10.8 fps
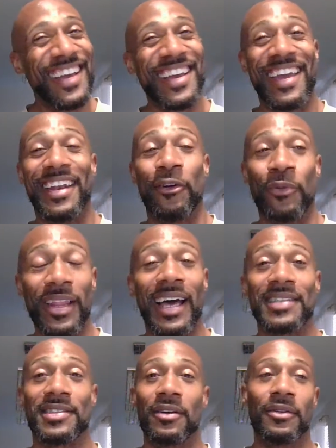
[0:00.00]
And they're
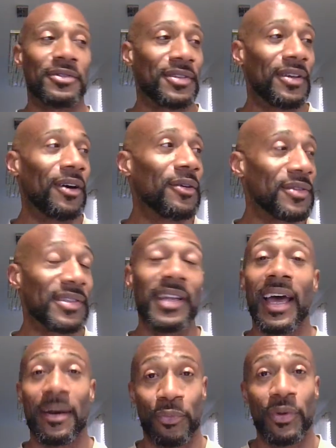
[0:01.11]
realizing, oh
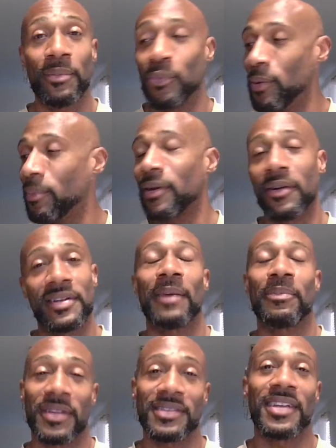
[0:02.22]
snap, we better
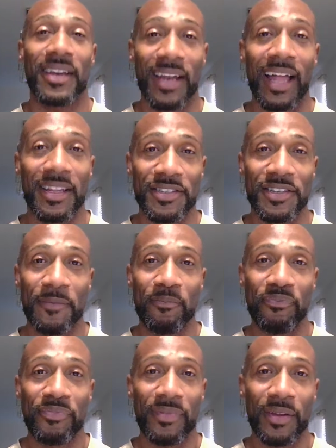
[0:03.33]
adopt this technology,
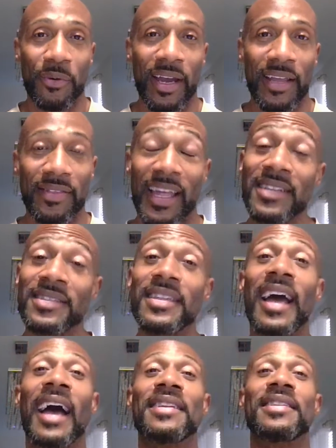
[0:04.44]
right? That's the
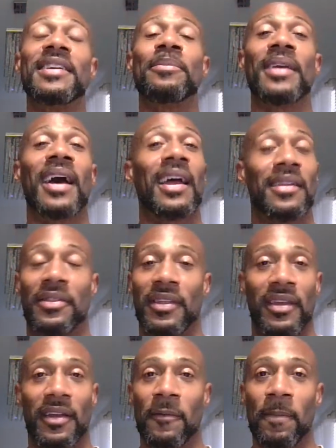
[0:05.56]
idea behind the thing.
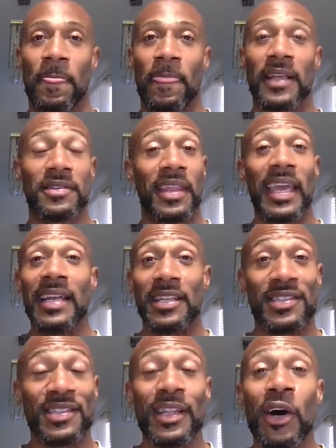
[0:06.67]
So they had to
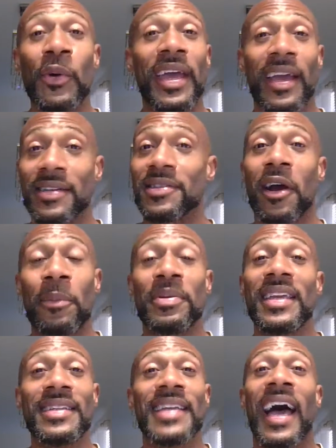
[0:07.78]
slow
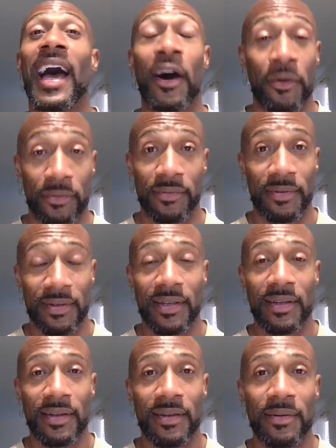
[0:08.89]
XRP down
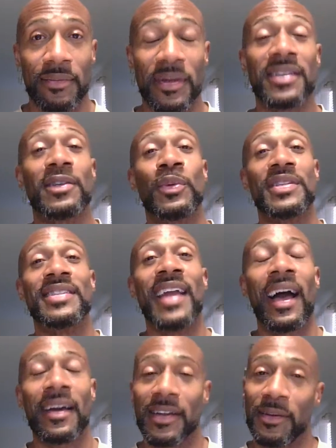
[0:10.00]
because it was
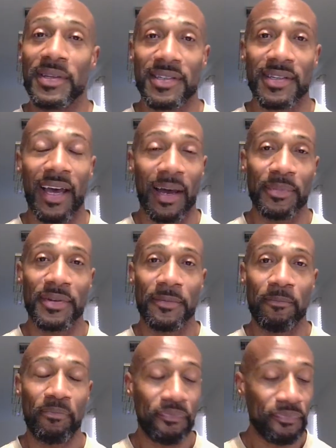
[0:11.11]
not going to be stopped.
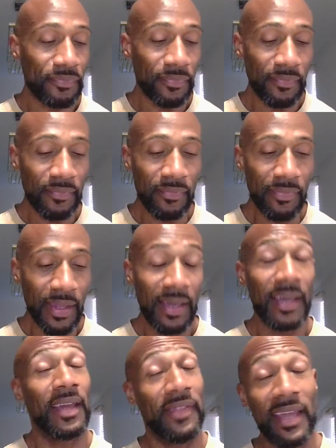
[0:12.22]

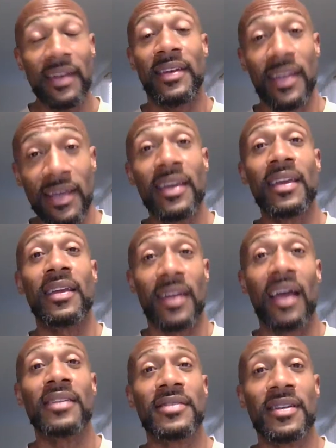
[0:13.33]
And they did
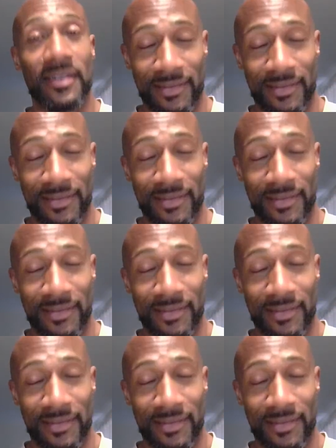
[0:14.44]
that shit.